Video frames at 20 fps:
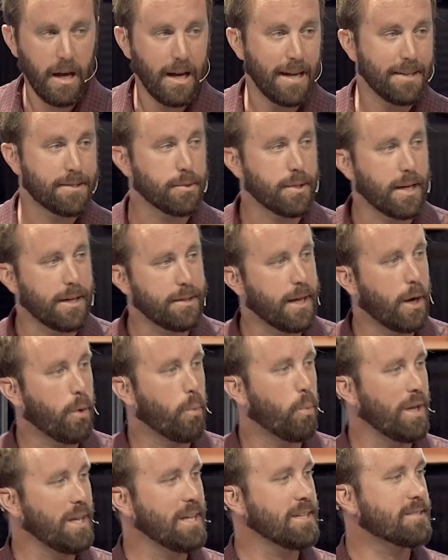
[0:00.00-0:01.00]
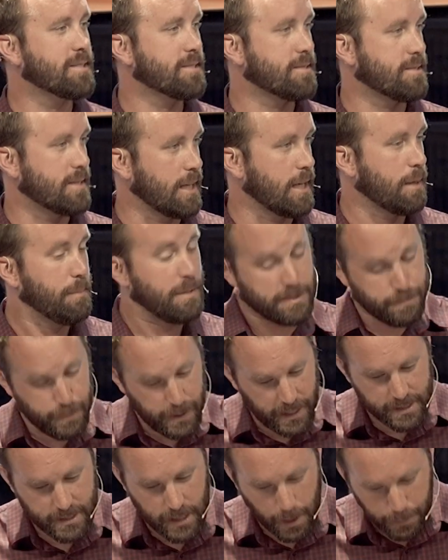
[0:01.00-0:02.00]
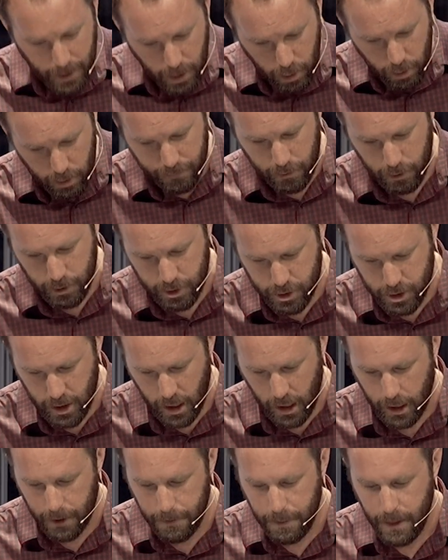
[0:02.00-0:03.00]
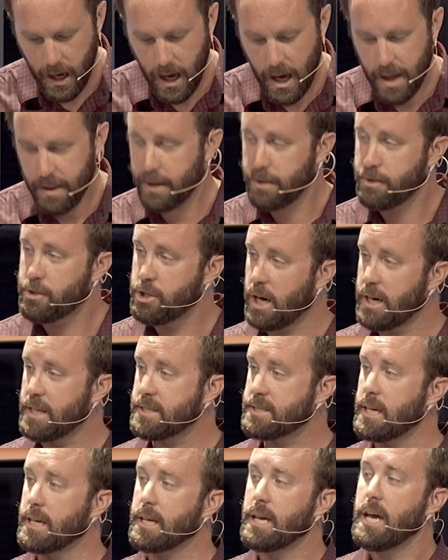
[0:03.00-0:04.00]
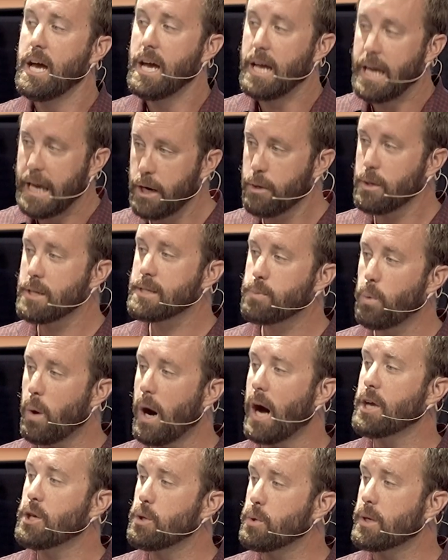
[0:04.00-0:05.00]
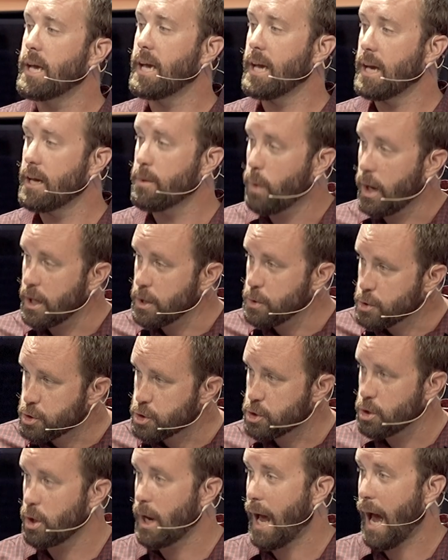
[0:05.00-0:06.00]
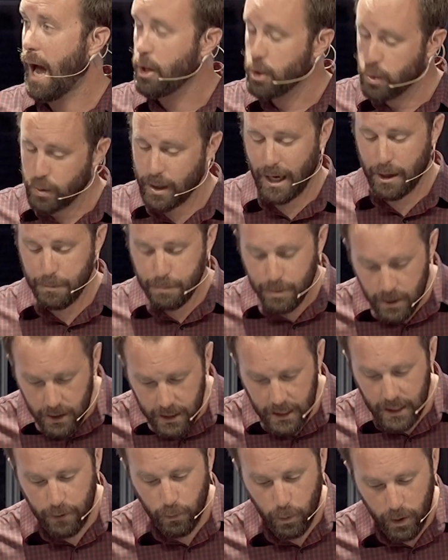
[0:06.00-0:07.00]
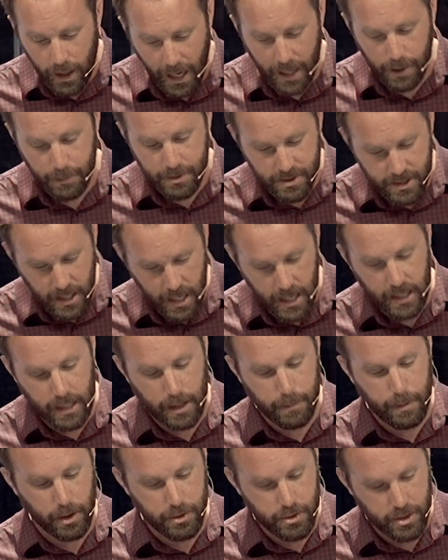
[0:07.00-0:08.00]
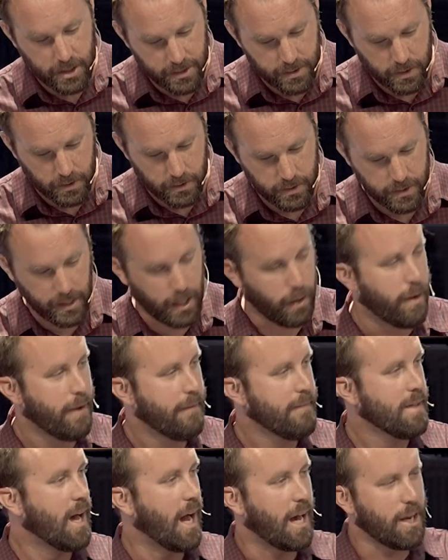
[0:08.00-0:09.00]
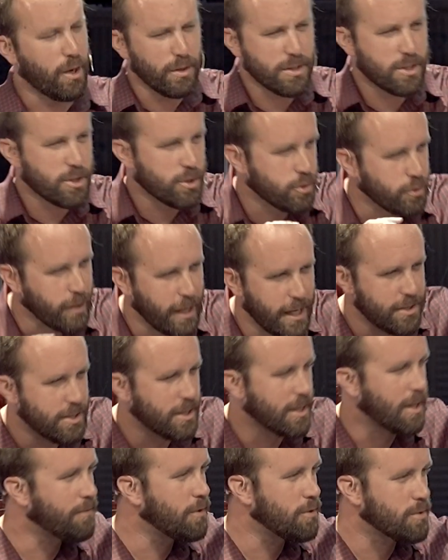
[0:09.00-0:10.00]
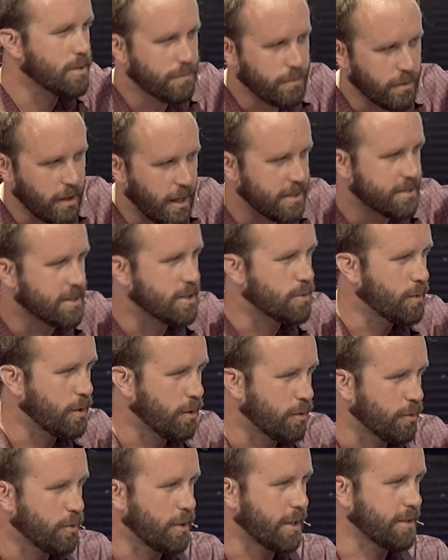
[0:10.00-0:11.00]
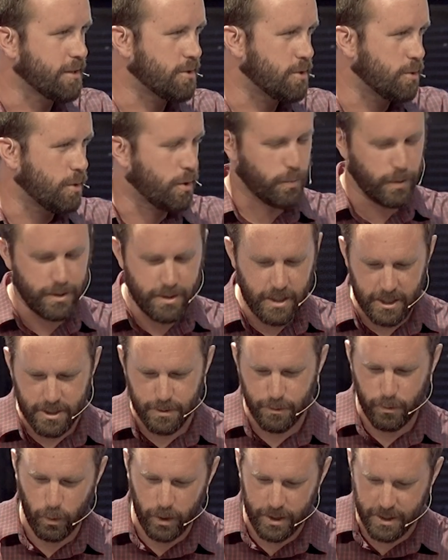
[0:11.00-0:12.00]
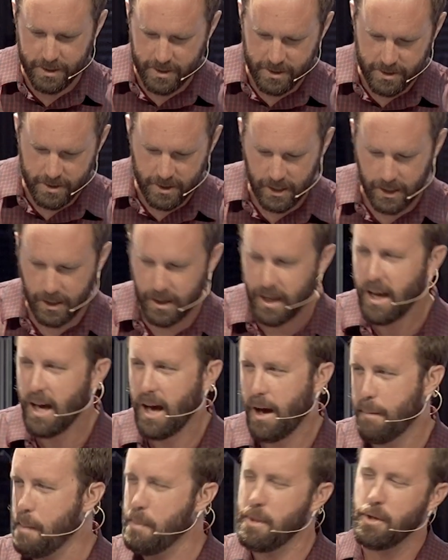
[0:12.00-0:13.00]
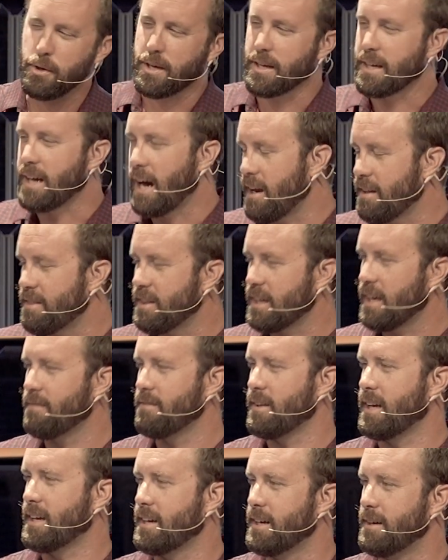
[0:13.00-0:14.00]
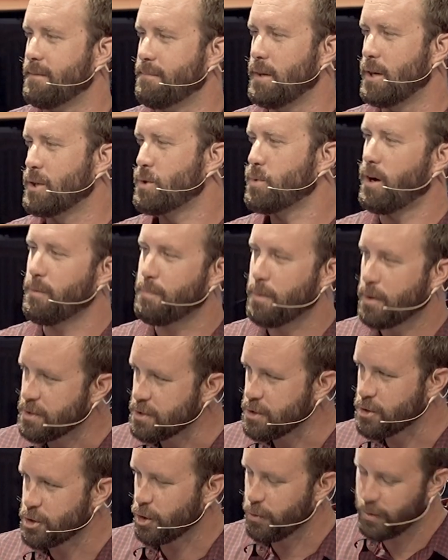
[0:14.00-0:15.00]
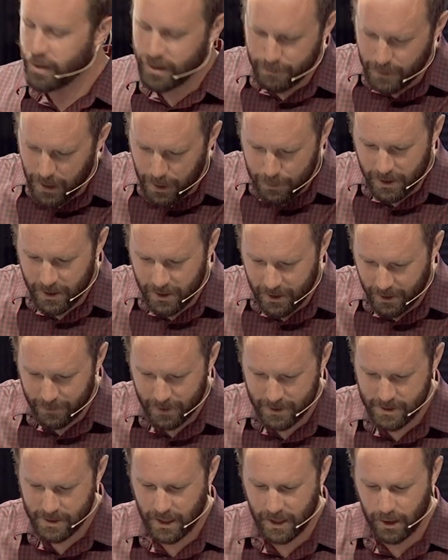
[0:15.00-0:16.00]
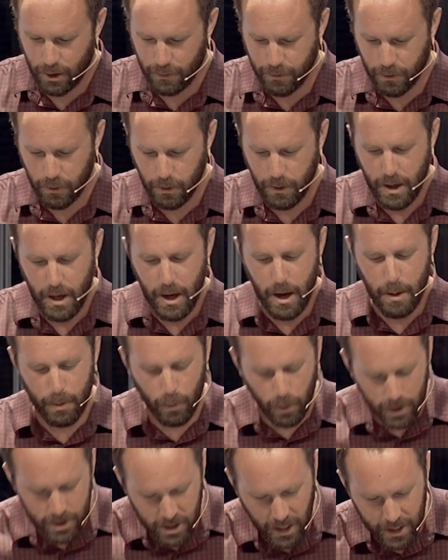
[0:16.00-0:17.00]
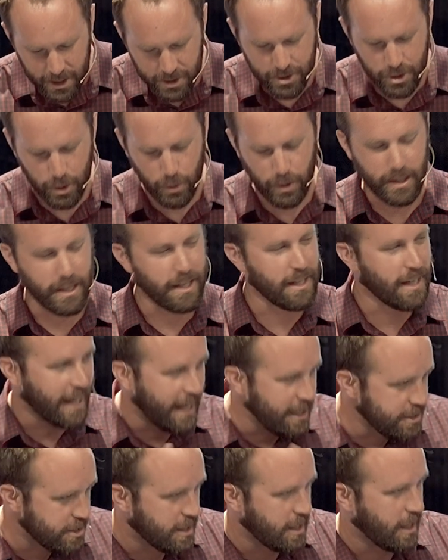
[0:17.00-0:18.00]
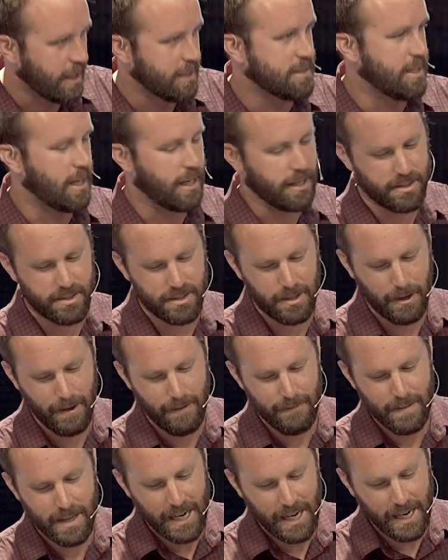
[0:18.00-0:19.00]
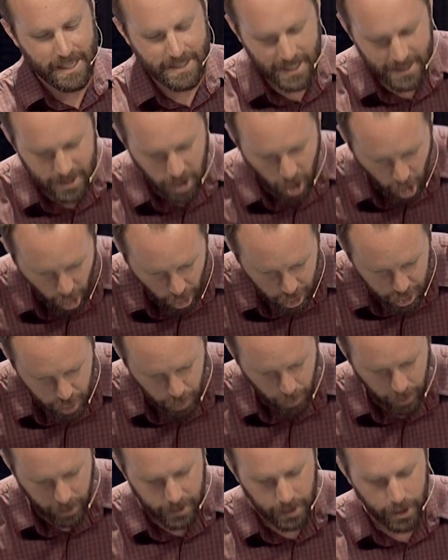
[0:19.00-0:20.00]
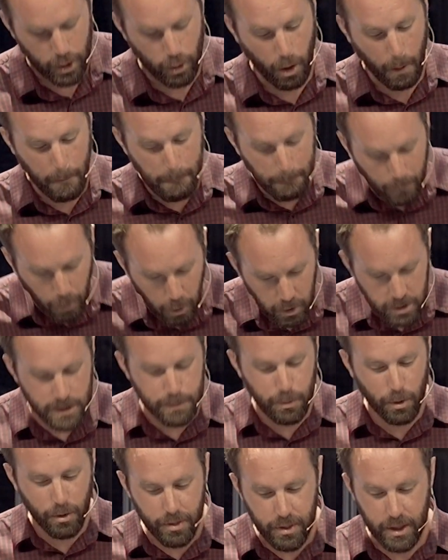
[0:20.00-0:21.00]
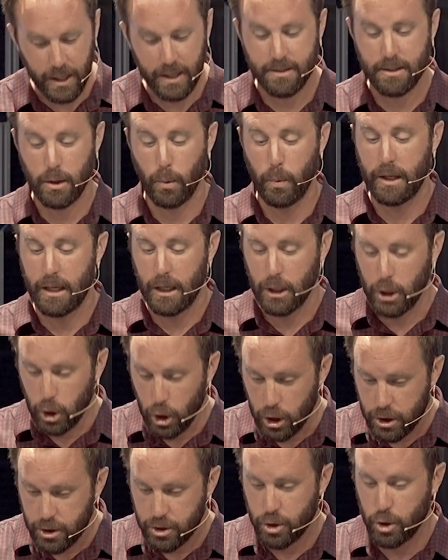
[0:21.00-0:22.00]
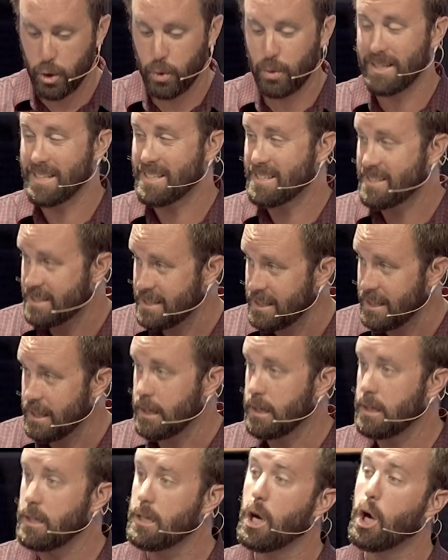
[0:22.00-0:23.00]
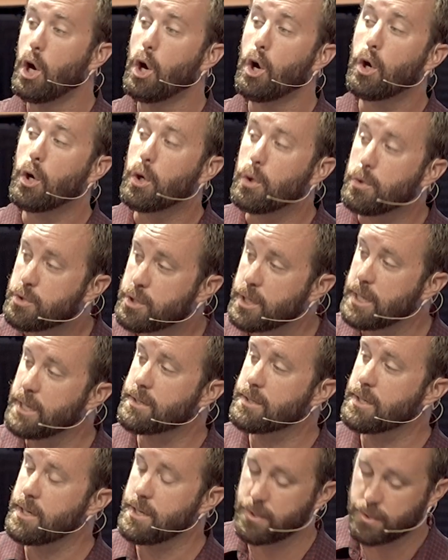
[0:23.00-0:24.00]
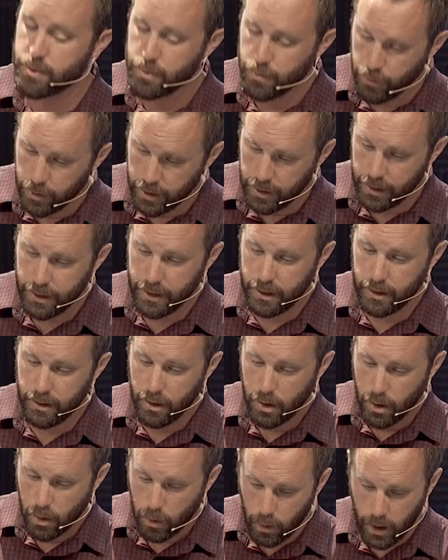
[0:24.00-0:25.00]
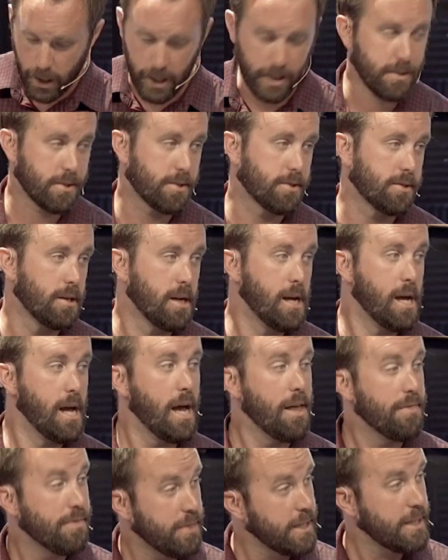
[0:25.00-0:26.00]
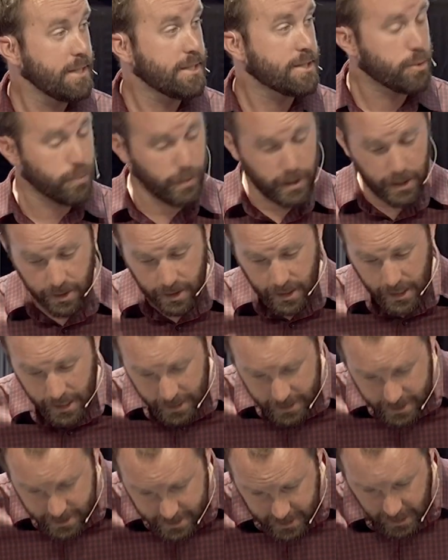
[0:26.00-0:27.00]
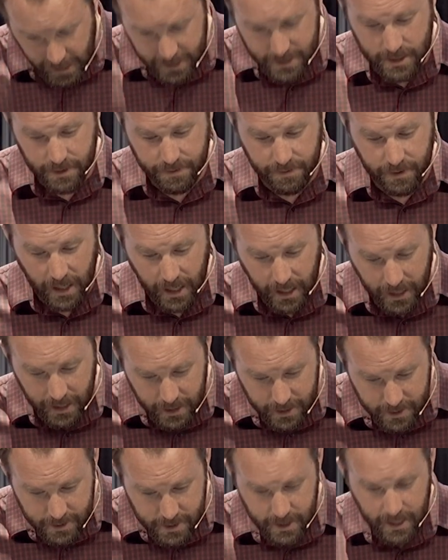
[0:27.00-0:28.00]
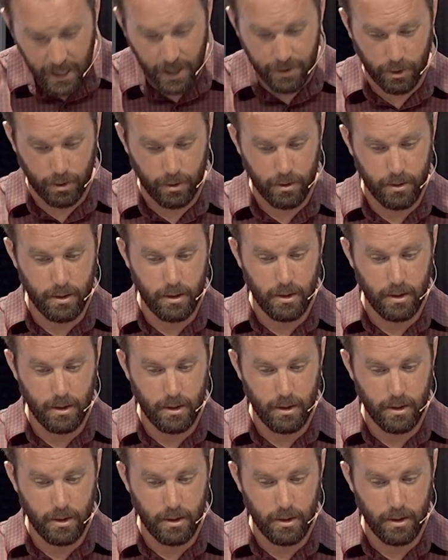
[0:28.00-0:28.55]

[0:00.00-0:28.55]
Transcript: And so that, that witnesses theme is picked up here in First John, that John is saying, here is why you can, why you should, how you can believe what I am saying about Jesus. Now, I know it's strange and confusing for us because we don't do like the two to three test witnesses thing. Maybe you could kind of think of like a twelve-person jury, maybe that's kind of helpful. But what John is doing in an ancient context is he's arguing that there are multiple things that we can look to to see who Jesus really was. And these three things testify together.